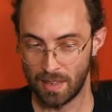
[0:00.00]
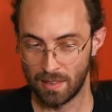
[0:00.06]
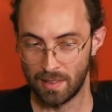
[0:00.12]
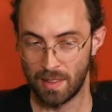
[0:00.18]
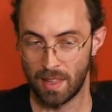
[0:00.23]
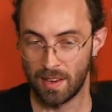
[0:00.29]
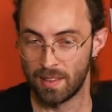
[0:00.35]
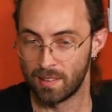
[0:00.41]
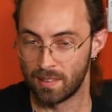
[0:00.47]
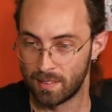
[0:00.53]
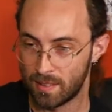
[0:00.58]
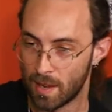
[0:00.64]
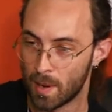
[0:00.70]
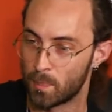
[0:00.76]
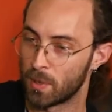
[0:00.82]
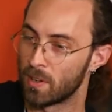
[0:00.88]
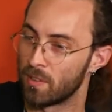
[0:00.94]
that is
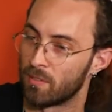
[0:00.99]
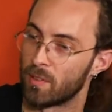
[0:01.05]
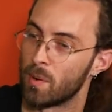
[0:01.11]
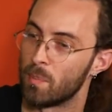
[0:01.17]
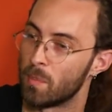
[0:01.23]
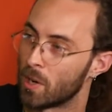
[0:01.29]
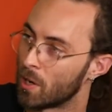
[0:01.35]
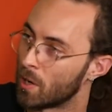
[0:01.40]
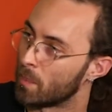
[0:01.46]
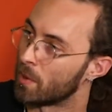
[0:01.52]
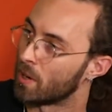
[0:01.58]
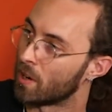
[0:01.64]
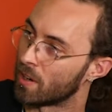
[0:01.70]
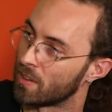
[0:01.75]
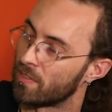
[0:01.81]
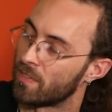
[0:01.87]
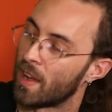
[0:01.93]
separate from Urban
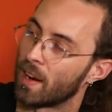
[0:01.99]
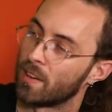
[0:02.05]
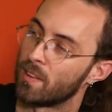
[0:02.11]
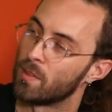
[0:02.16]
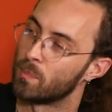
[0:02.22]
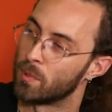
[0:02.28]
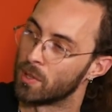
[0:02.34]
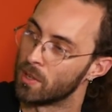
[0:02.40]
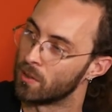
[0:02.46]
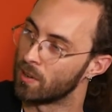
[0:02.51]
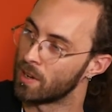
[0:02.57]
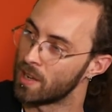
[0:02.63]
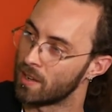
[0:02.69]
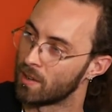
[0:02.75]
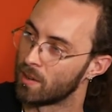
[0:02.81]
Artifact the brewery.